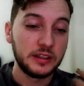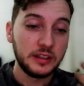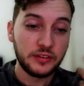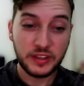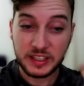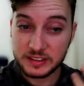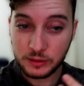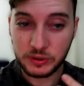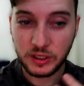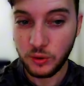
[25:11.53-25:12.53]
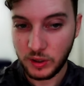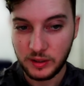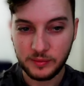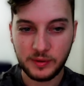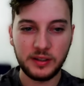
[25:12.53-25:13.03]
things that we don't want
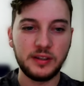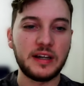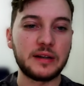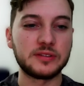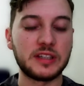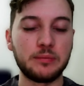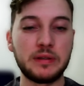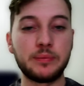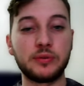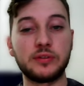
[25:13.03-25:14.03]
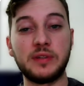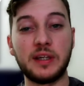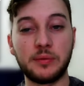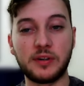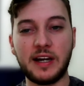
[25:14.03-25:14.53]
outside people to be
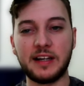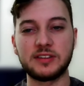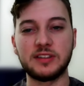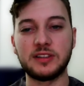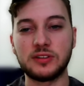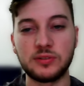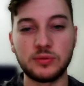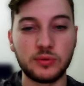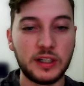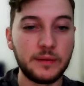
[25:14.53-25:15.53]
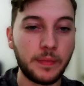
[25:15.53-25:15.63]
able to access, right?